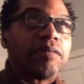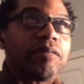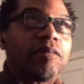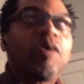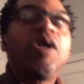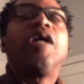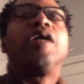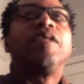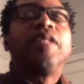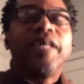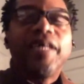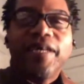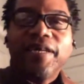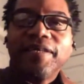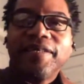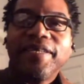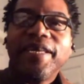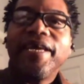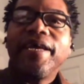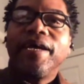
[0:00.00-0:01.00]
well,
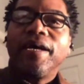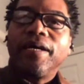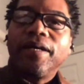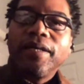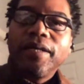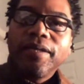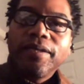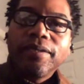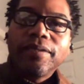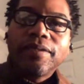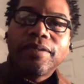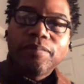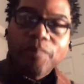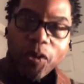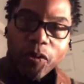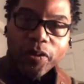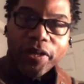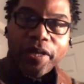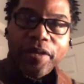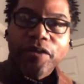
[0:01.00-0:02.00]
yeah,
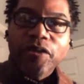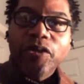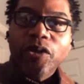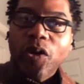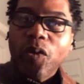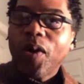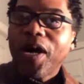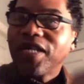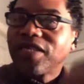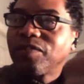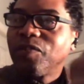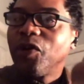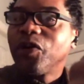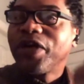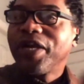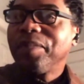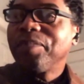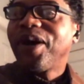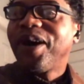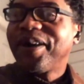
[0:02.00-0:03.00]
smoking. You know why
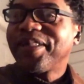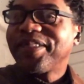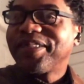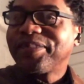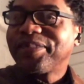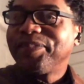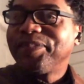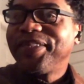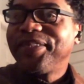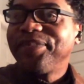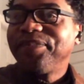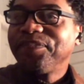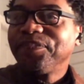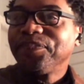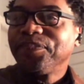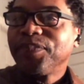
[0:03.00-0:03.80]
smoking bothers me?